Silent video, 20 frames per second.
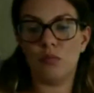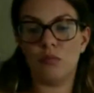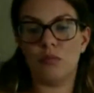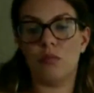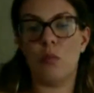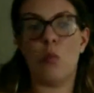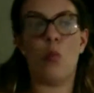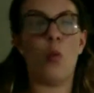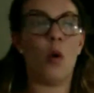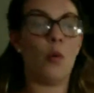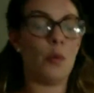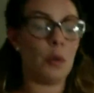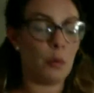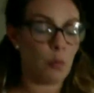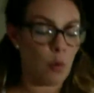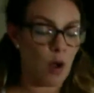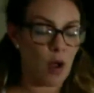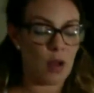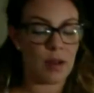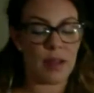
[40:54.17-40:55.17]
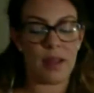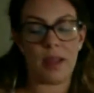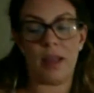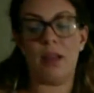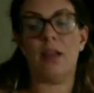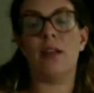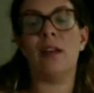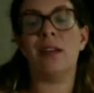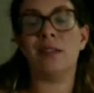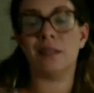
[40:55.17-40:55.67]
What we want here
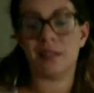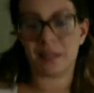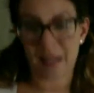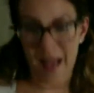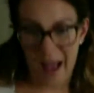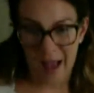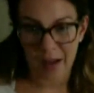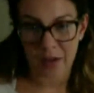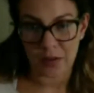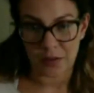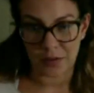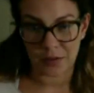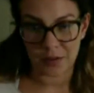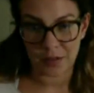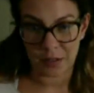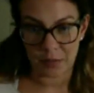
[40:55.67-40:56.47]
is accuracy,